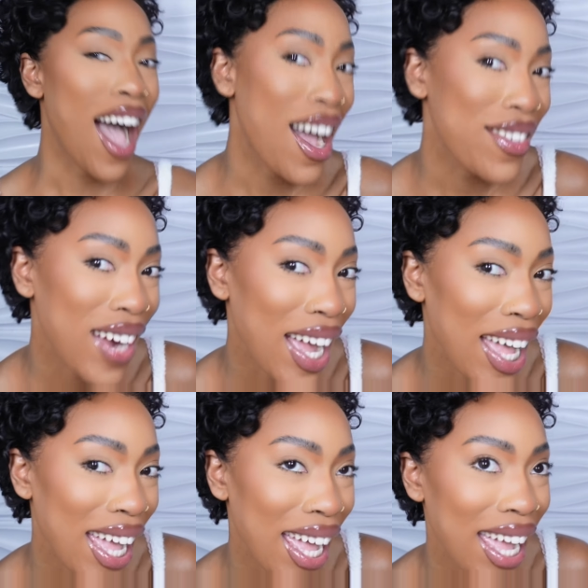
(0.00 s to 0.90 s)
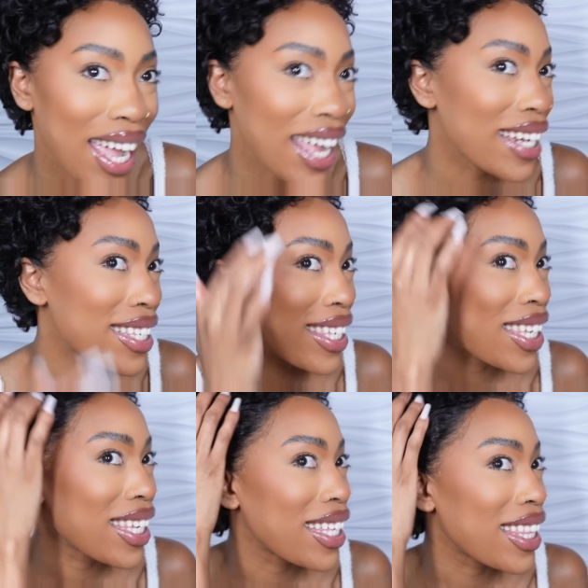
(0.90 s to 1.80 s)
All
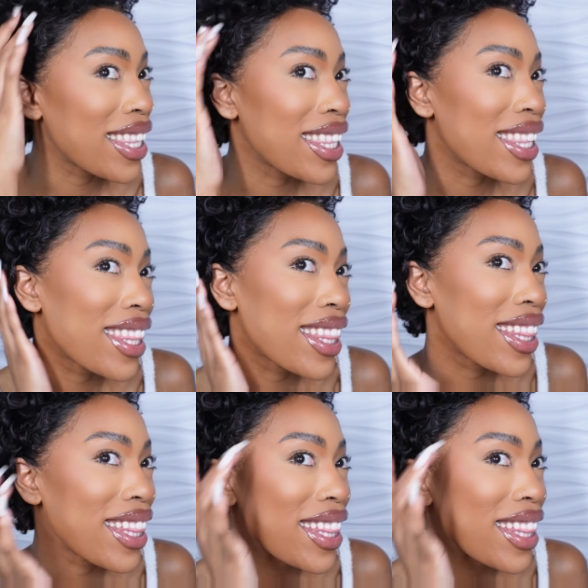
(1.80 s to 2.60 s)
right. Now, y'all know it took a